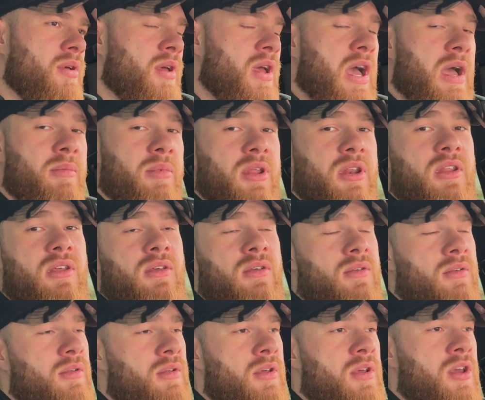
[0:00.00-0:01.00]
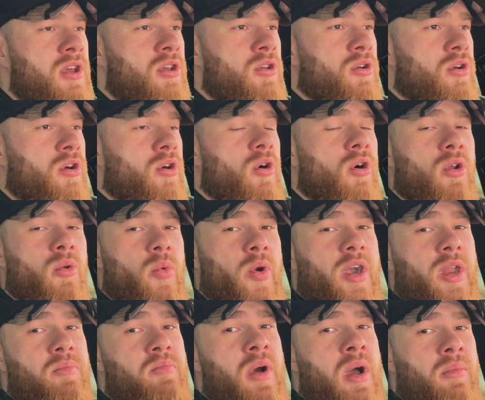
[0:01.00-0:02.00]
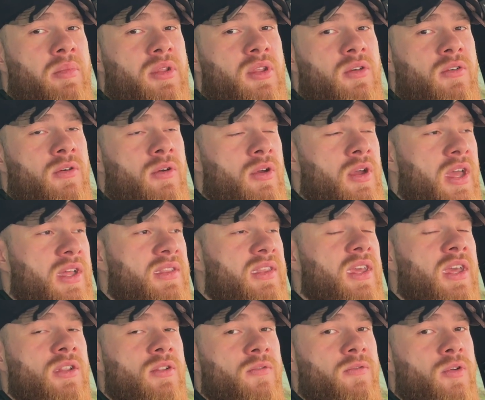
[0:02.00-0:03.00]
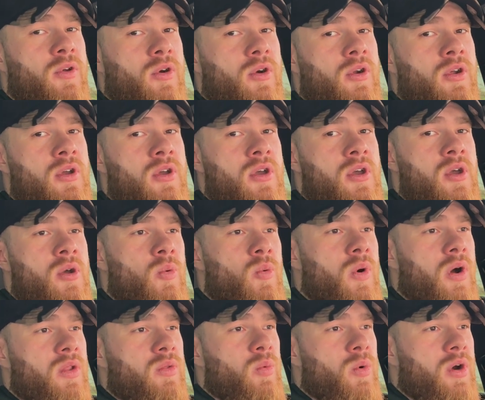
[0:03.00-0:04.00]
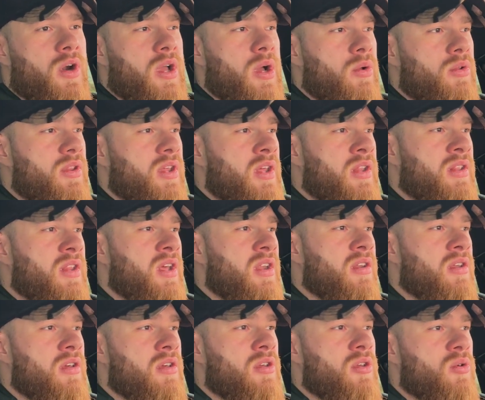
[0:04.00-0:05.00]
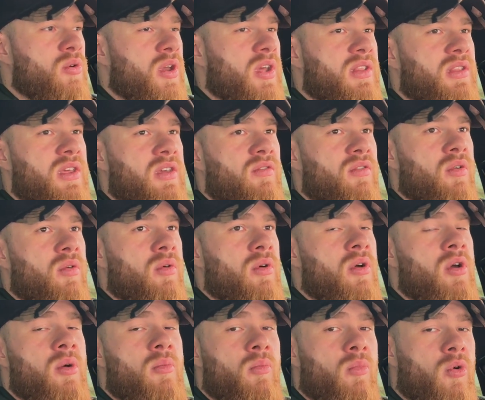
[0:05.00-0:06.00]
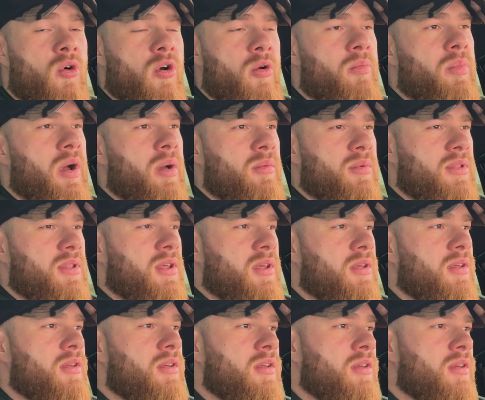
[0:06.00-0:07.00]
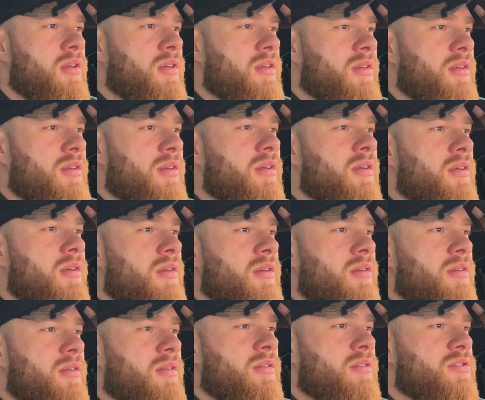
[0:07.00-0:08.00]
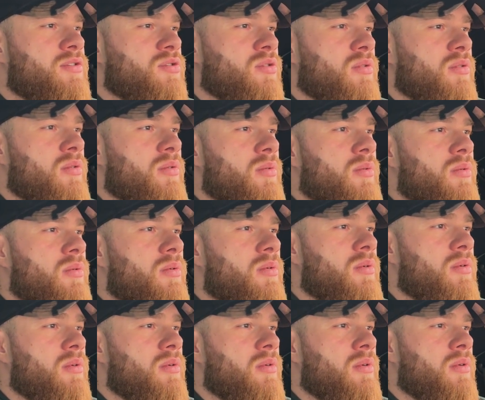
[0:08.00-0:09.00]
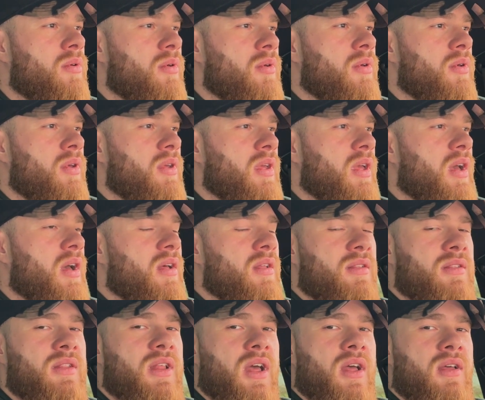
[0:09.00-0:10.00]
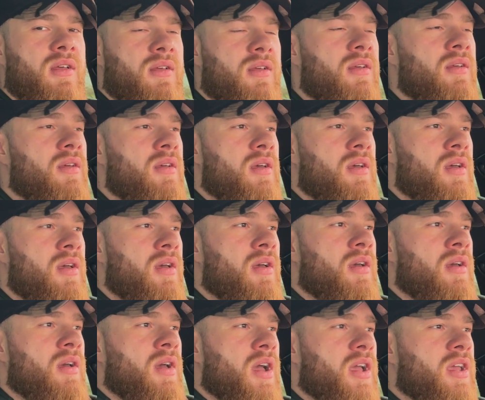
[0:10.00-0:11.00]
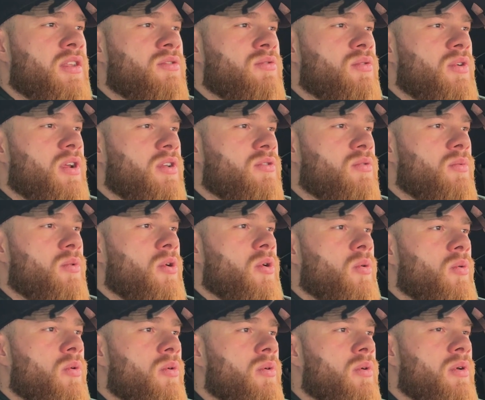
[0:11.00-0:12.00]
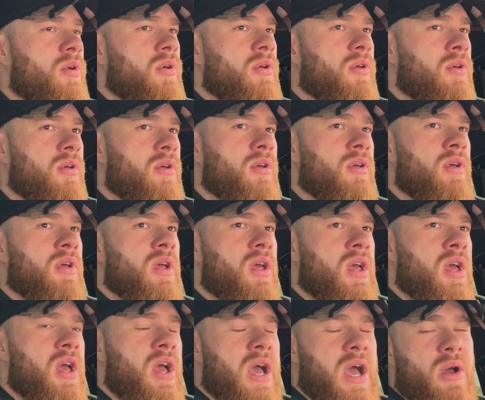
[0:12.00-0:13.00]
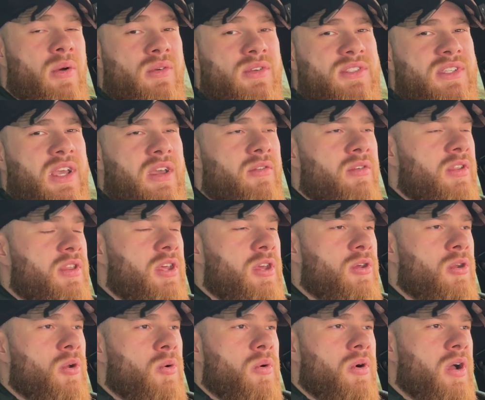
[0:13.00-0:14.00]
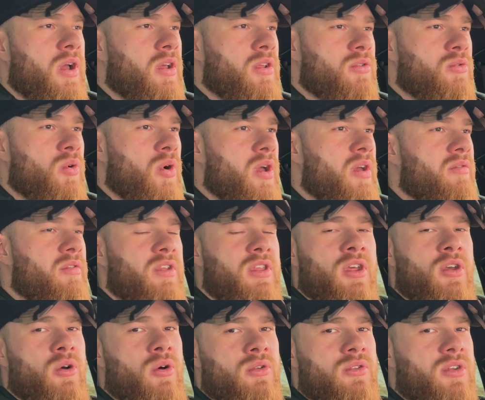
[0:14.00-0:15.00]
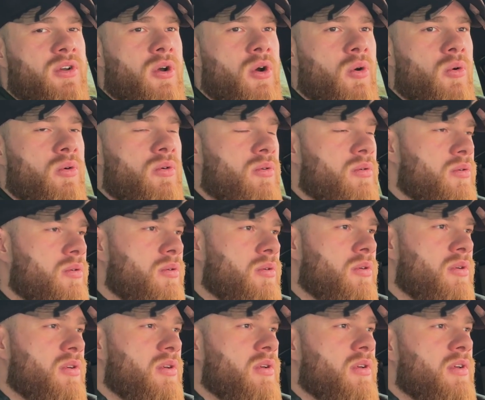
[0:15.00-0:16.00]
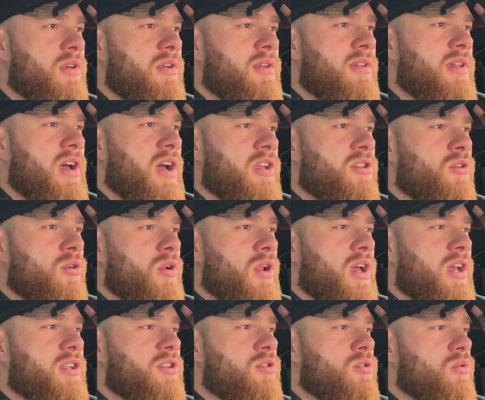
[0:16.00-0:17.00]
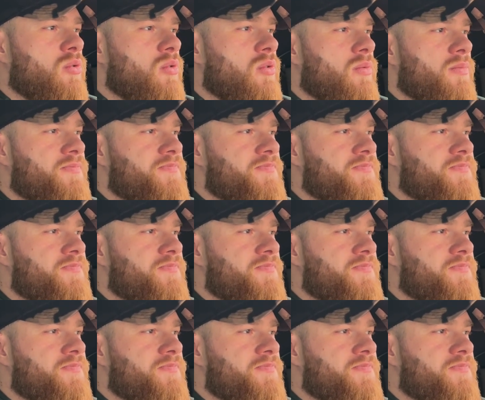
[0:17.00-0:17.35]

I mean, you're already pumped at the end of your quad workout, and then you get even more pumped. So yeah, I do that tomorrow. I will see everything. I do everything on the go. I don't like to